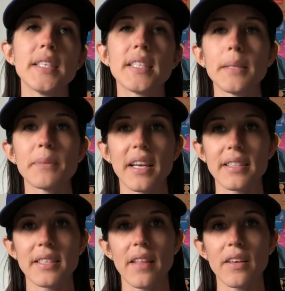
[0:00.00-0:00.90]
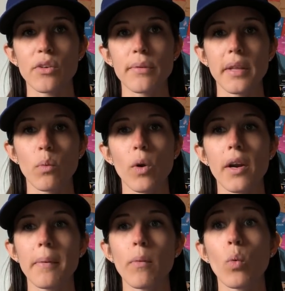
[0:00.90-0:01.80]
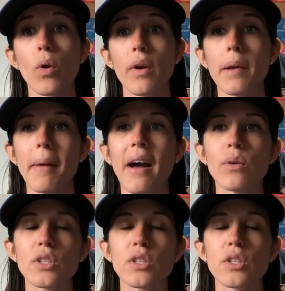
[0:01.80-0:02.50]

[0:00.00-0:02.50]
it seems like it's nothing to really worry about.